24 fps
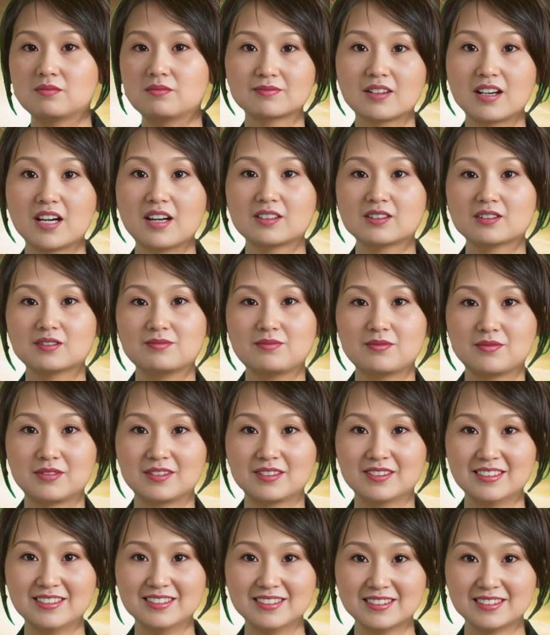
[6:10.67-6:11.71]
and detained
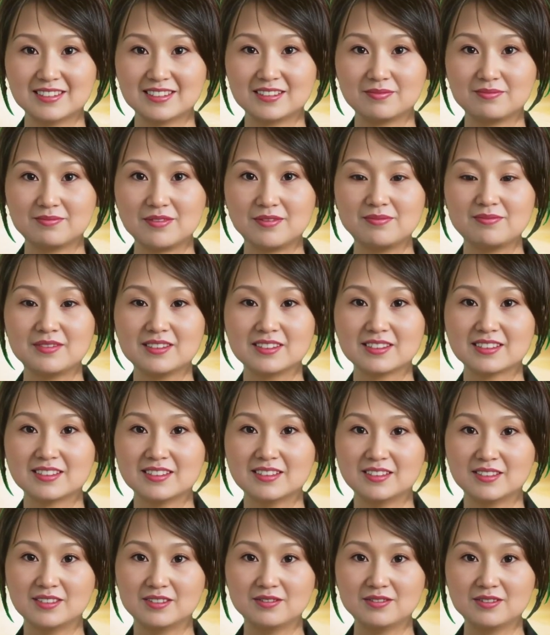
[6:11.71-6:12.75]
by Chinese patrol
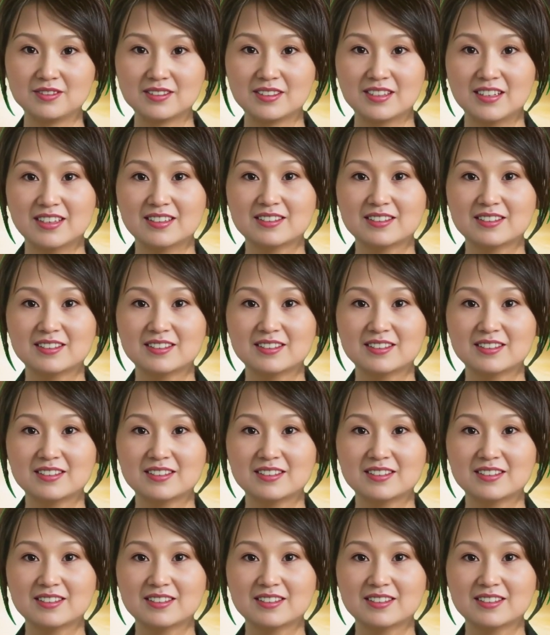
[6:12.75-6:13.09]
boats.